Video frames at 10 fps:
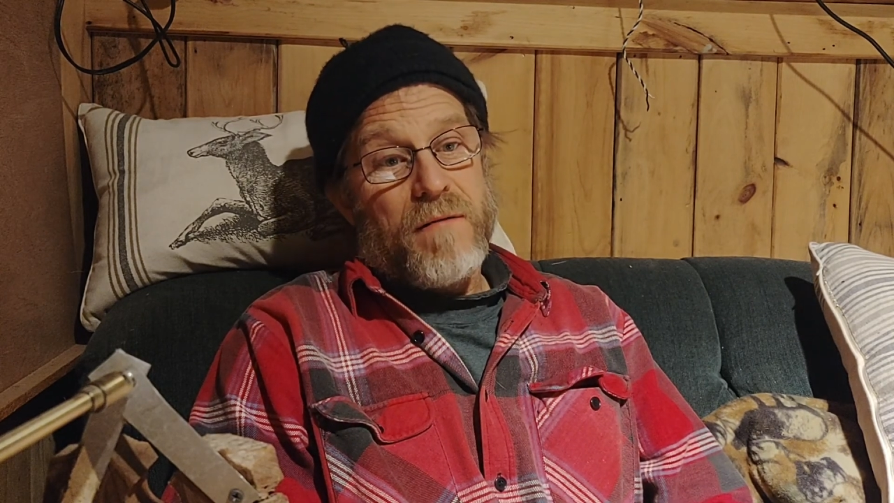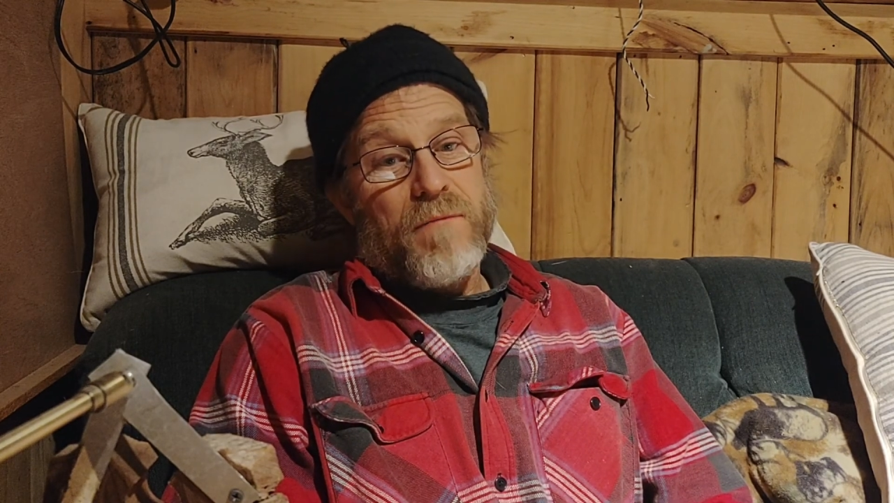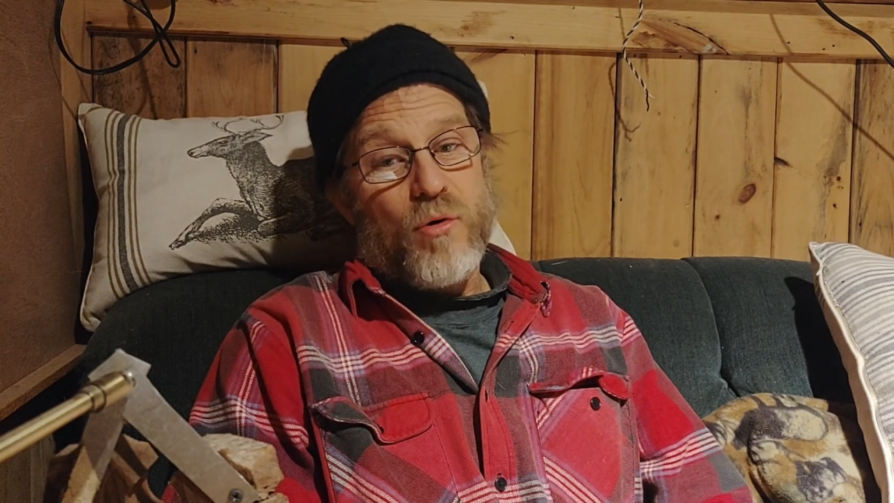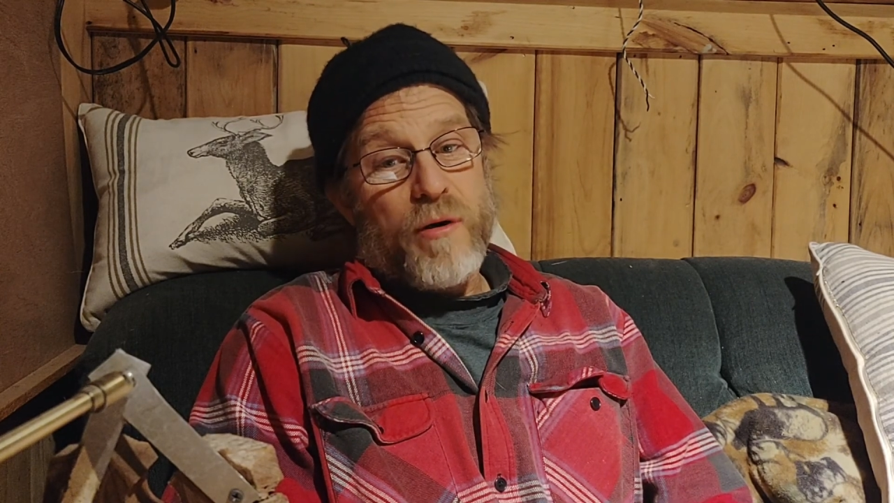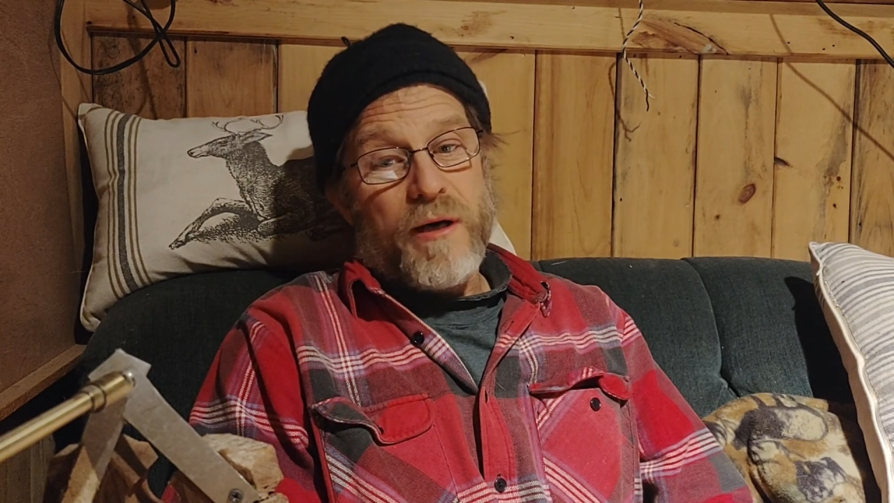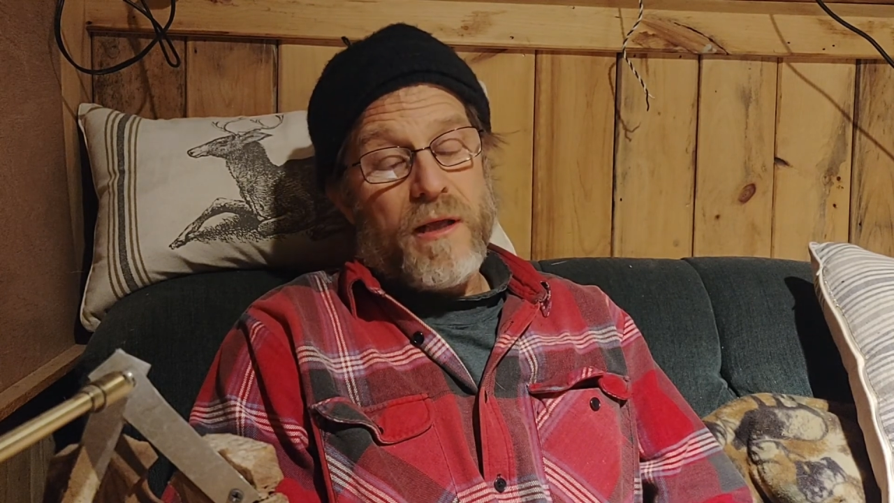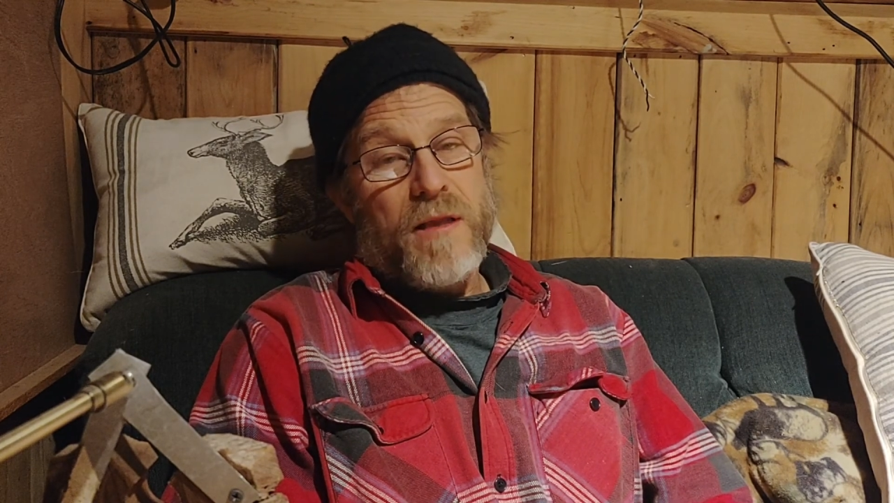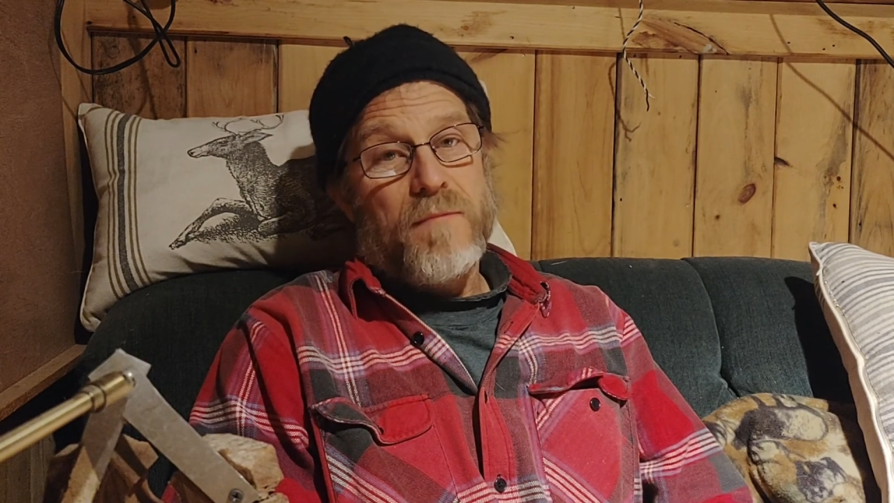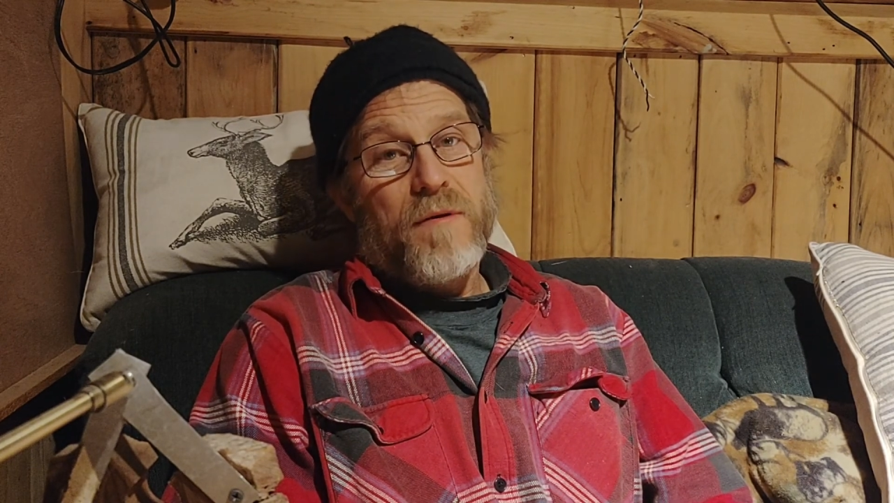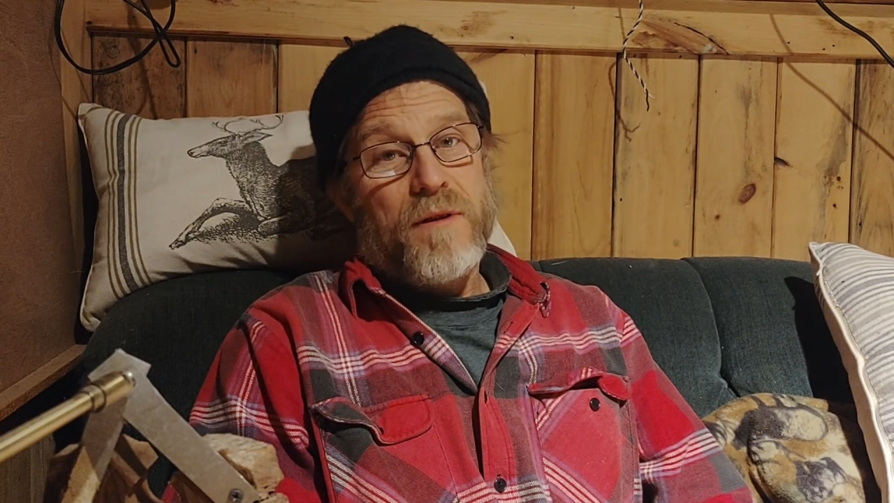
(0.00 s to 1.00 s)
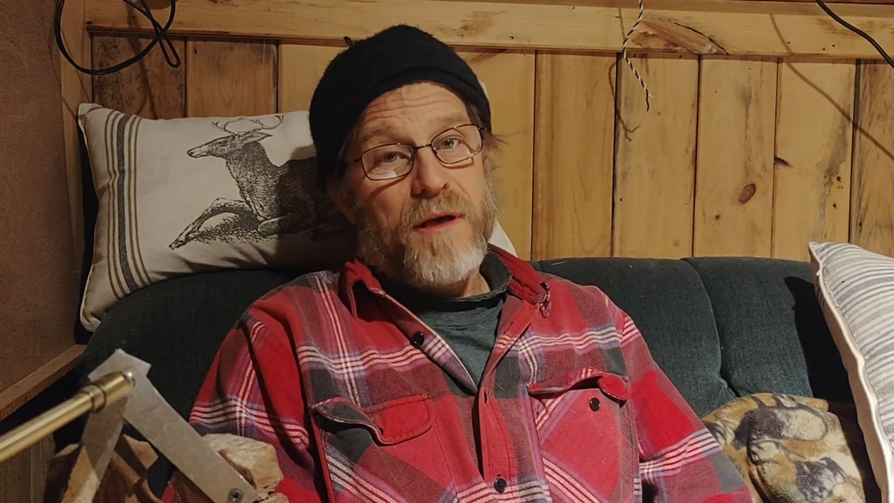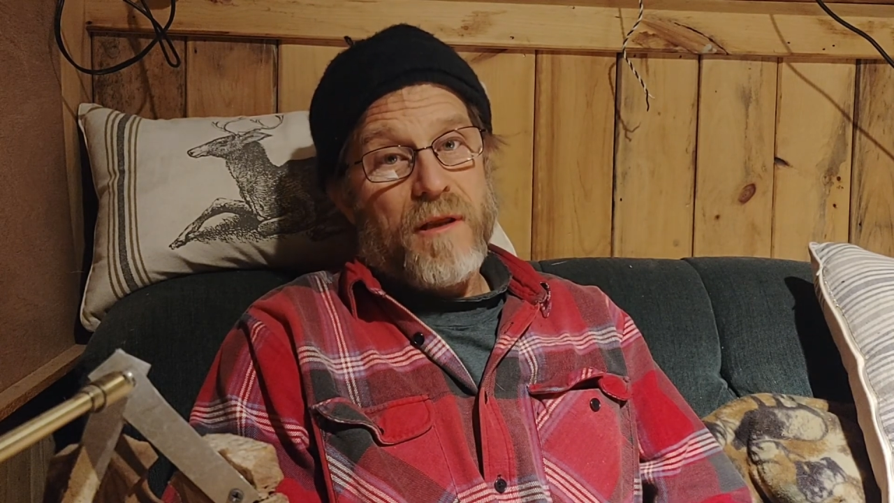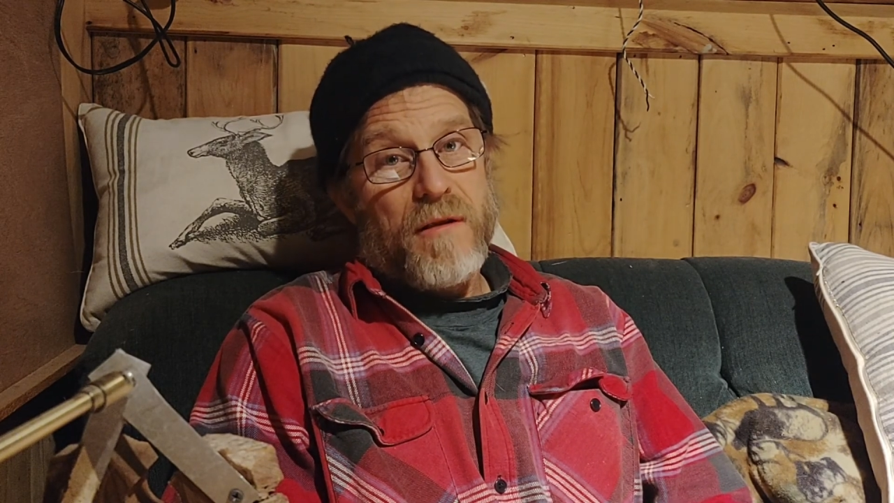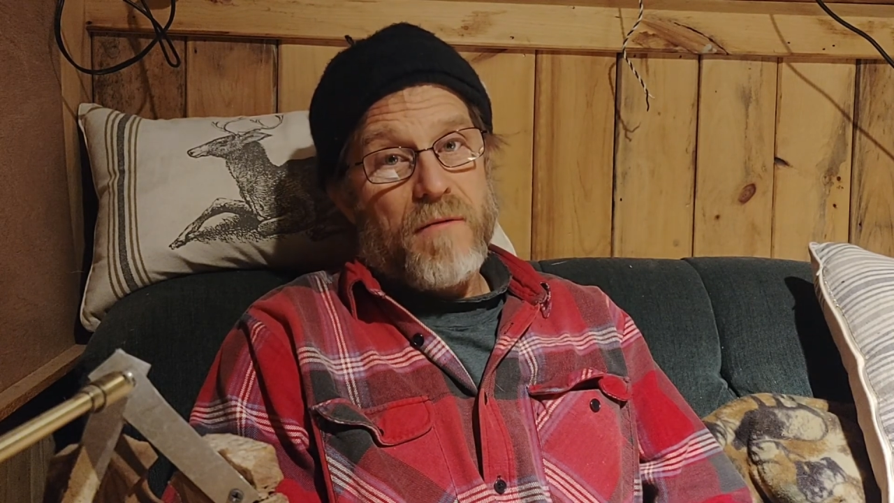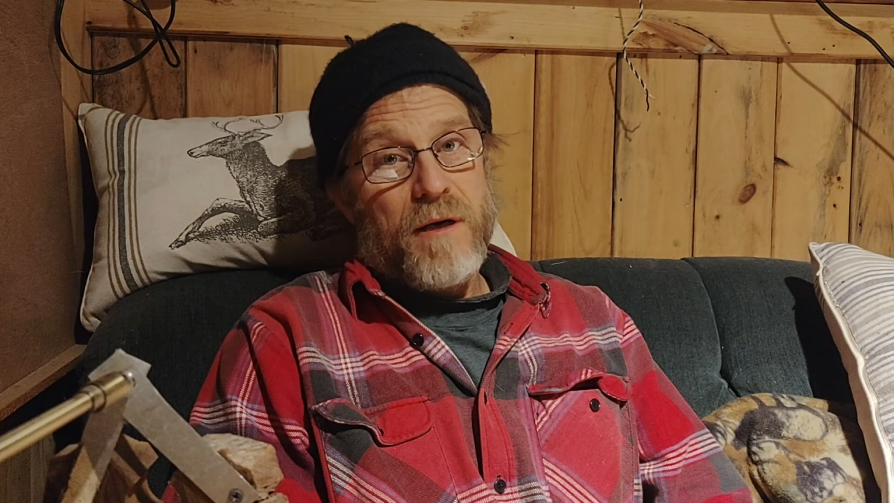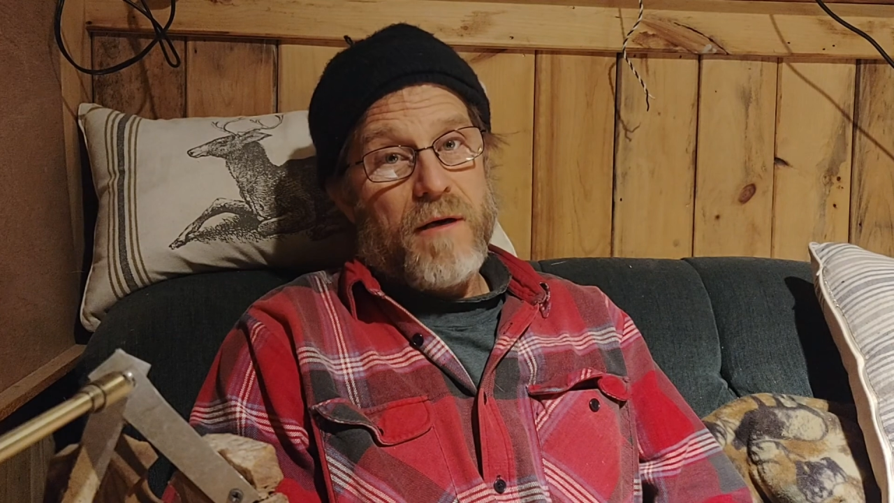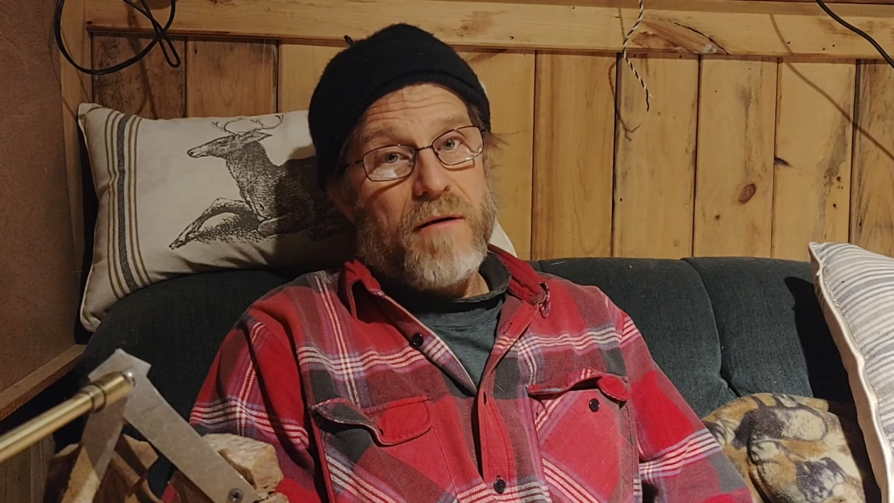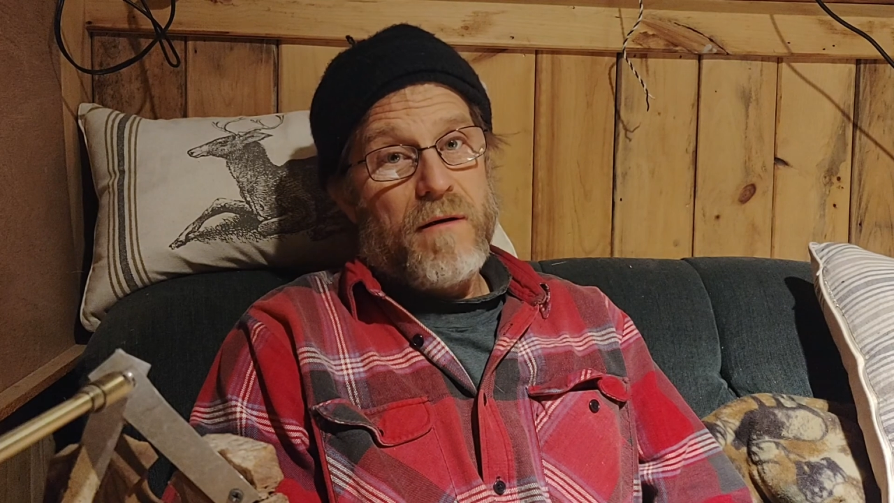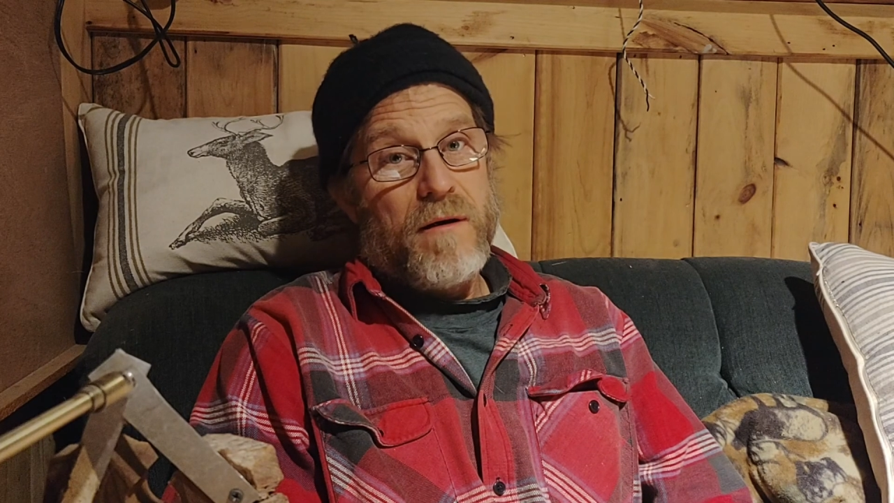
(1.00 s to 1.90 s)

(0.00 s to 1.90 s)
boring, simple things where